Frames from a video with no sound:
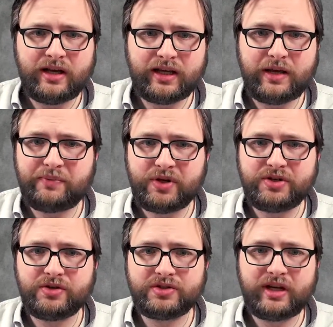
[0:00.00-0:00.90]
keep
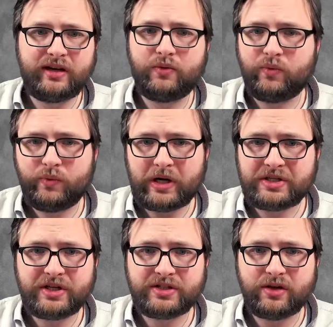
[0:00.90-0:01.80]
producing
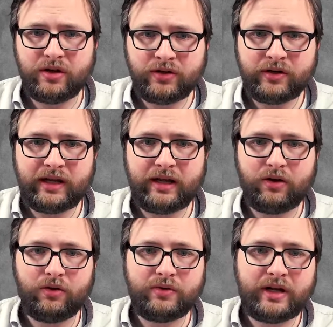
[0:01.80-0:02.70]
watches under their
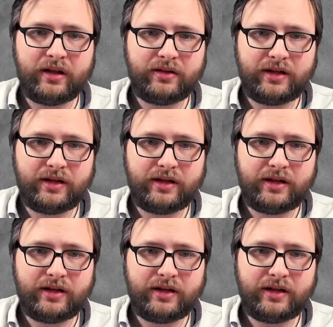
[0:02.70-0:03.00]
own